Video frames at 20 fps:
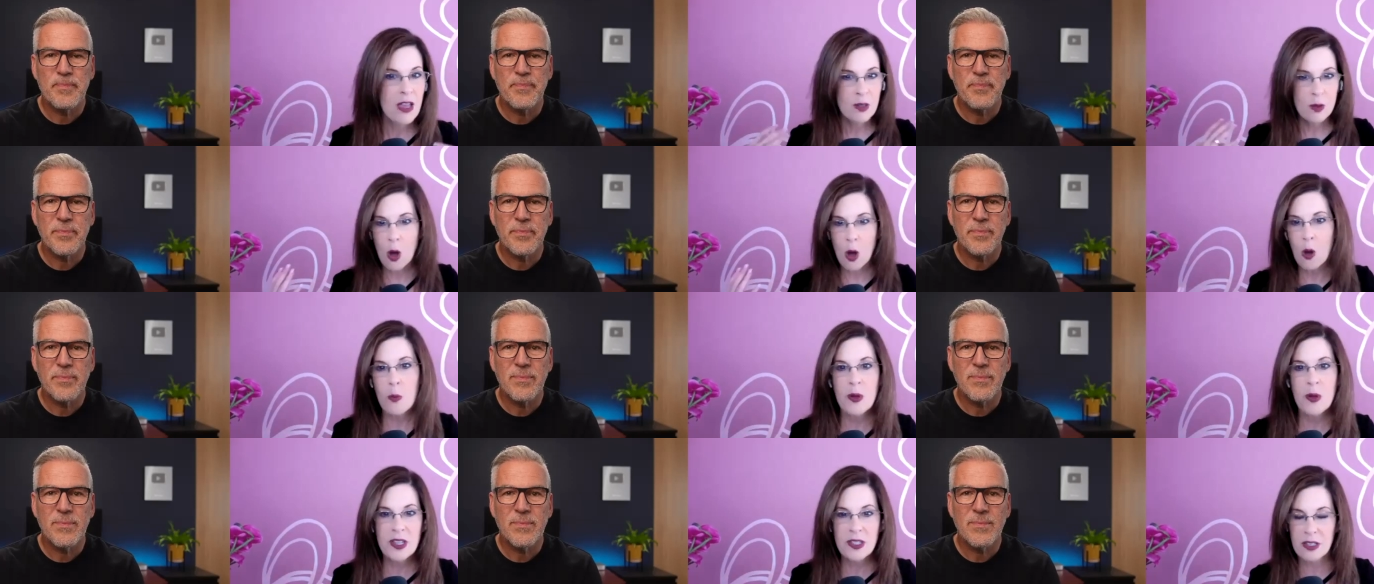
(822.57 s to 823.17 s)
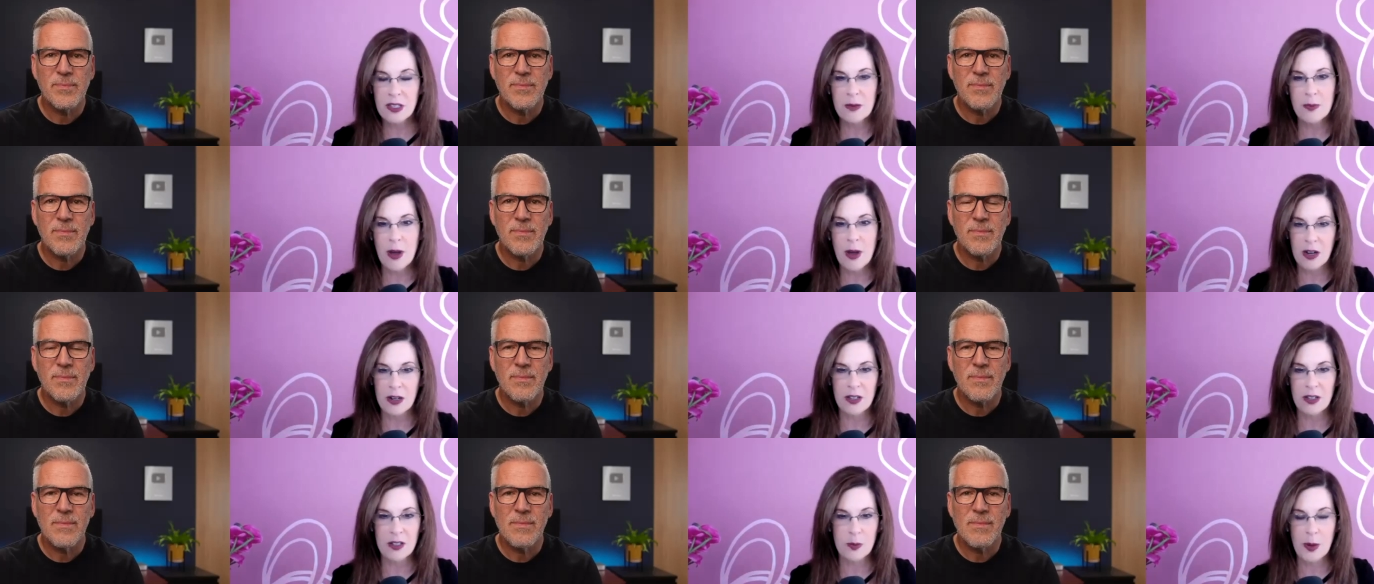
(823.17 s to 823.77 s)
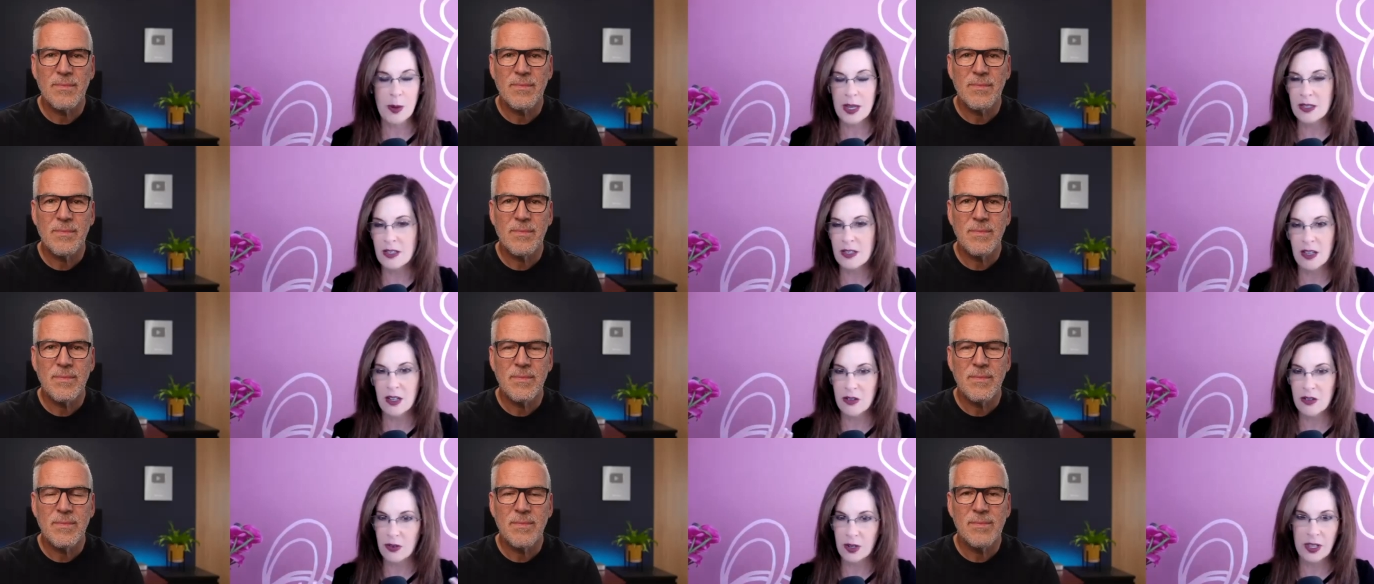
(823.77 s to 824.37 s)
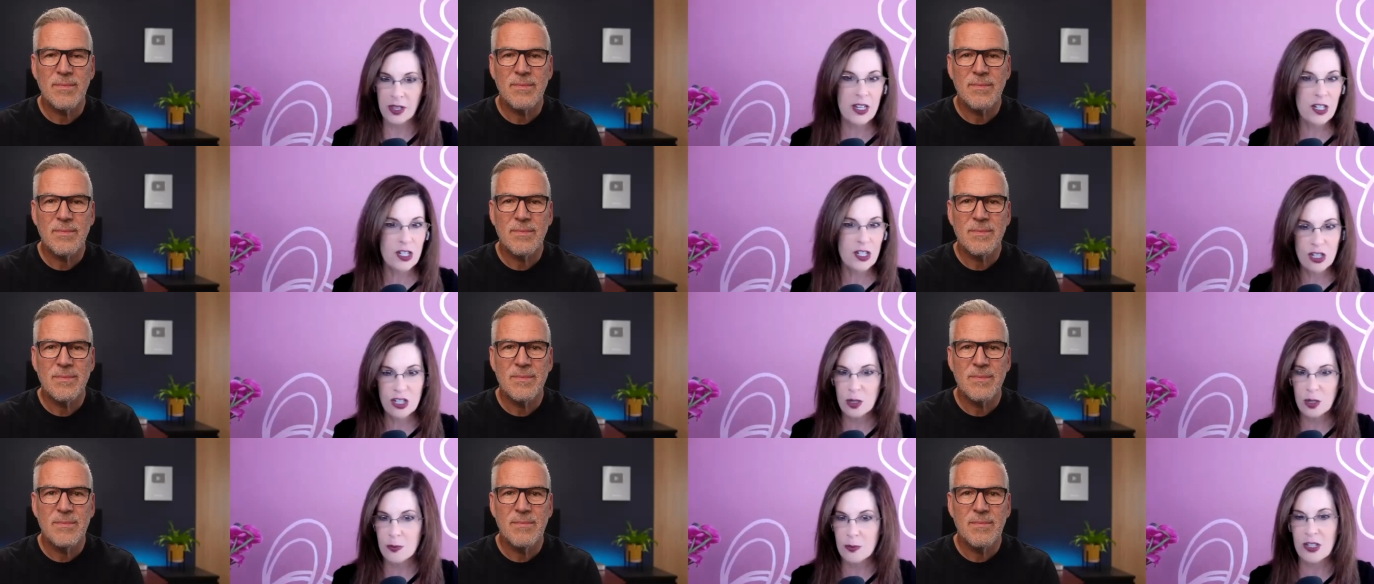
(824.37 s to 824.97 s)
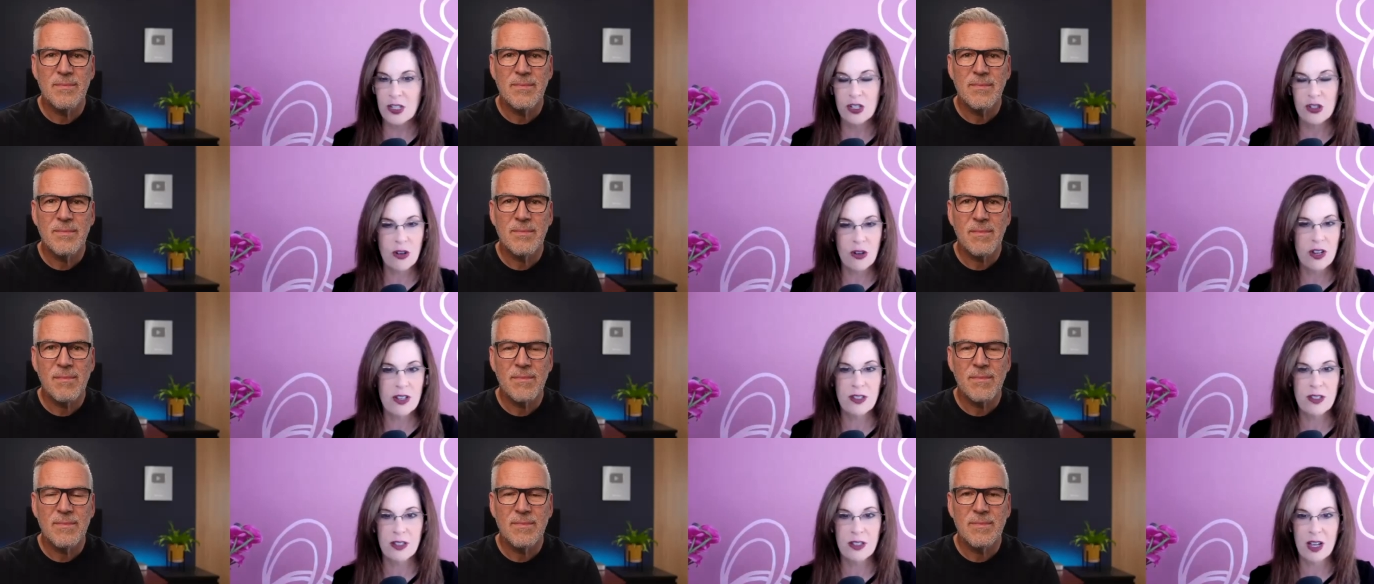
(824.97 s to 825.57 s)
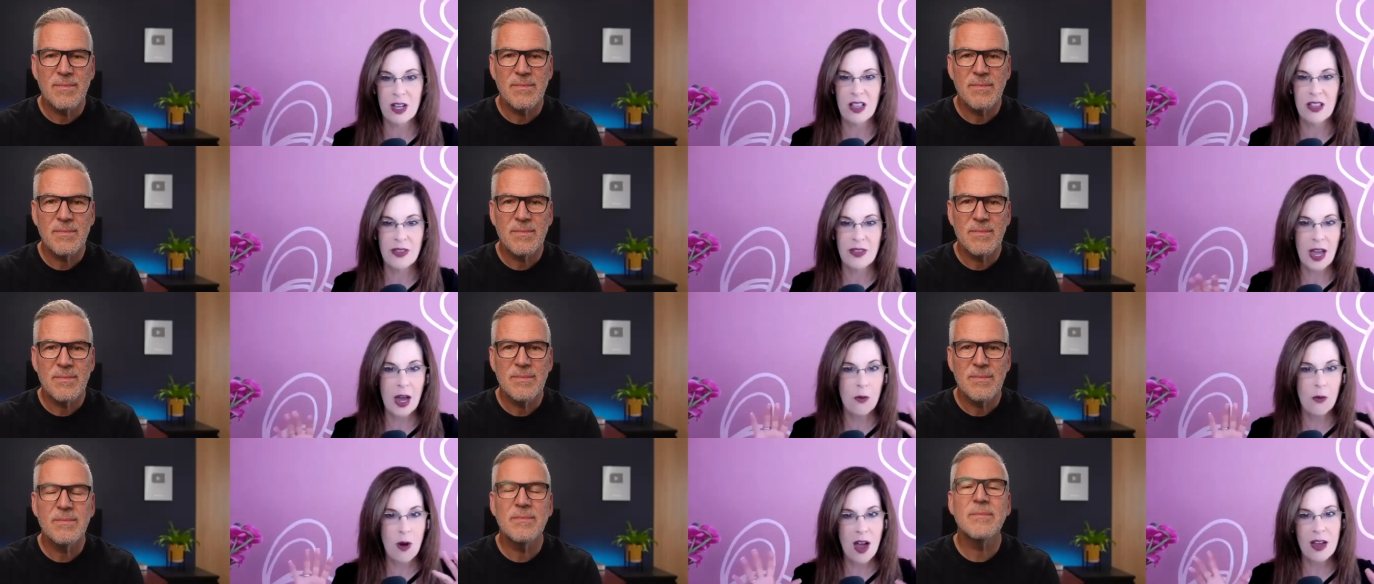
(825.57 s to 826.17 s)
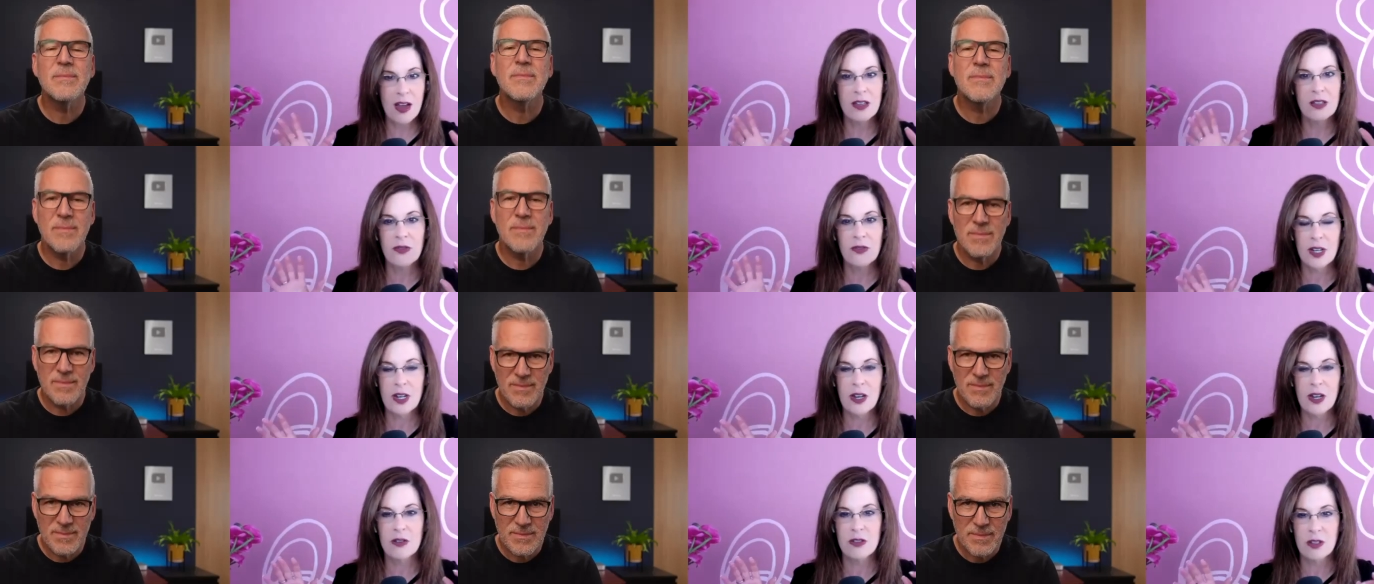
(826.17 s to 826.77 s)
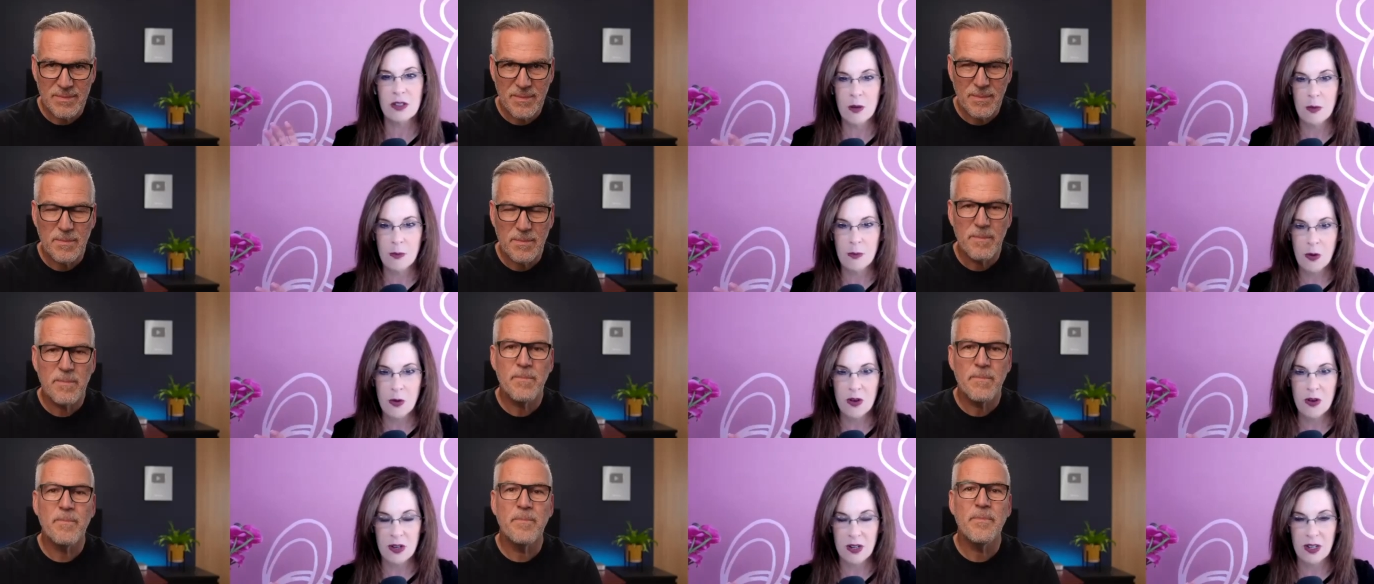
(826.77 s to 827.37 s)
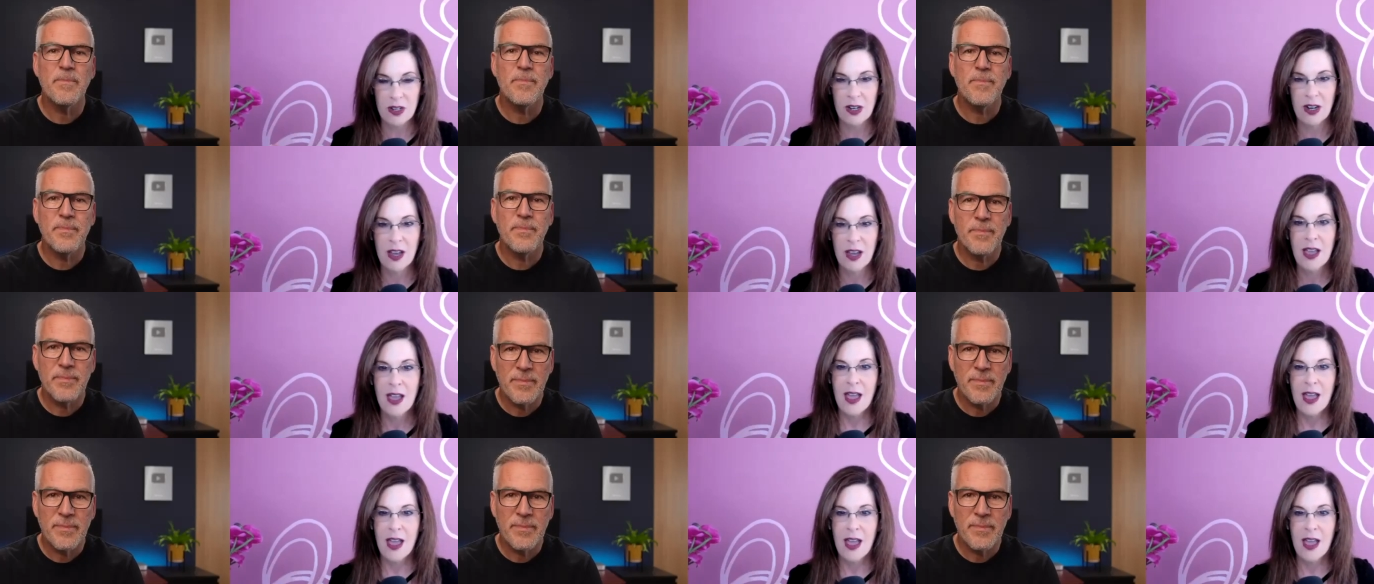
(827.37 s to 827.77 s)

Speaker 1: the whole business model is based on relationships and trust and all of that. Why is video so important?